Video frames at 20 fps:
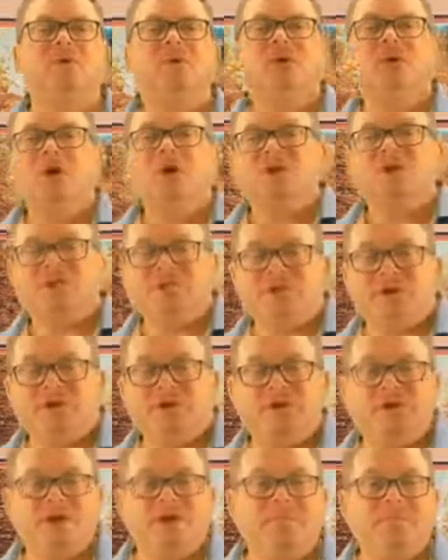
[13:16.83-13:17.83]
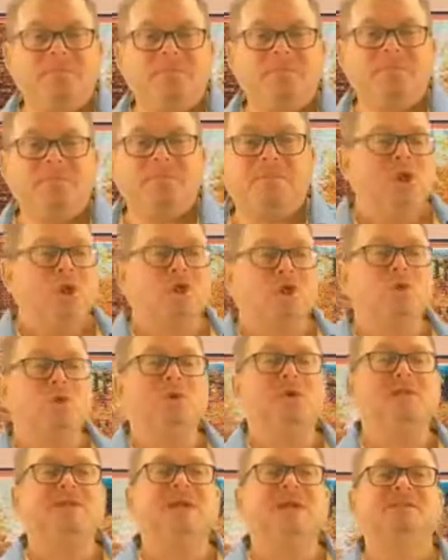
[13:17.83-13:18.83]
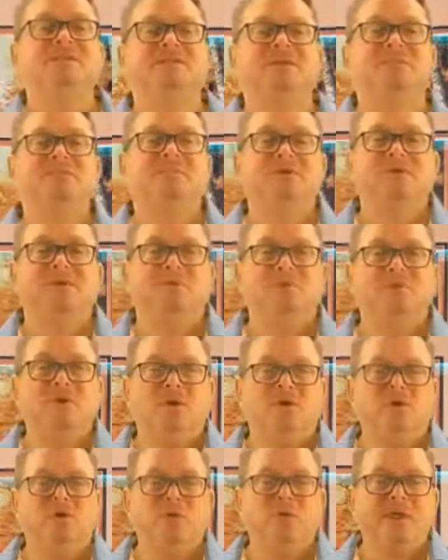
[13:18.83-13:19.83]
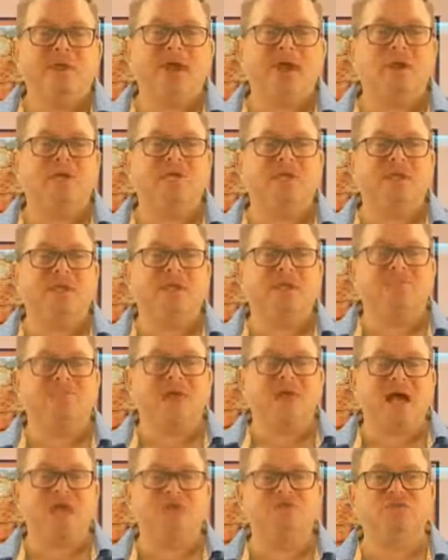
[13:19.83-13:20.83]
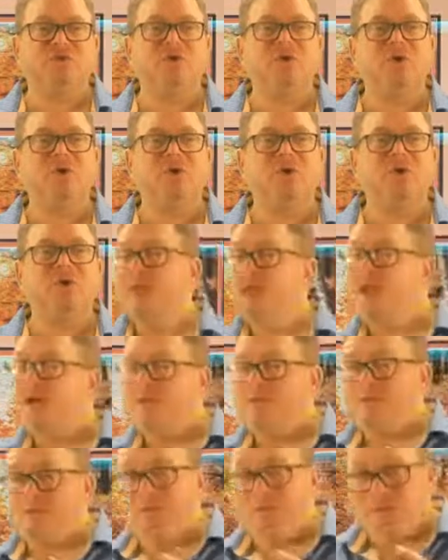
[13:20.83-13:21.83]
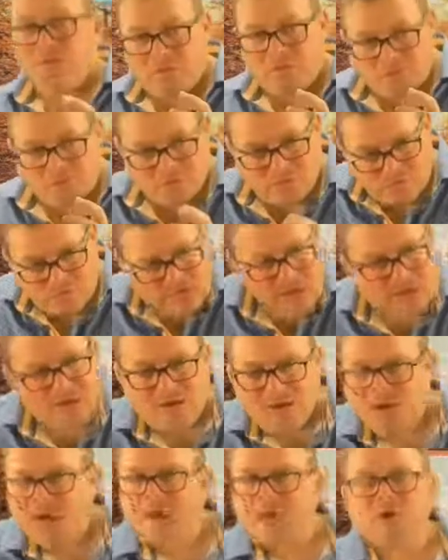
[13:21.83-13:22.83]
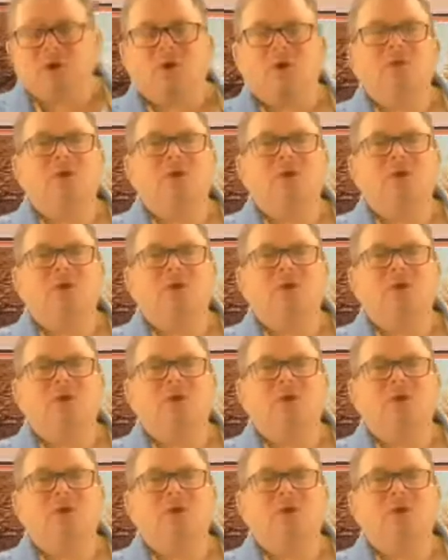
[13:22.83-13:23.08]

You start in your company. You need to get some new accounts and get some cash flow going. Then, there's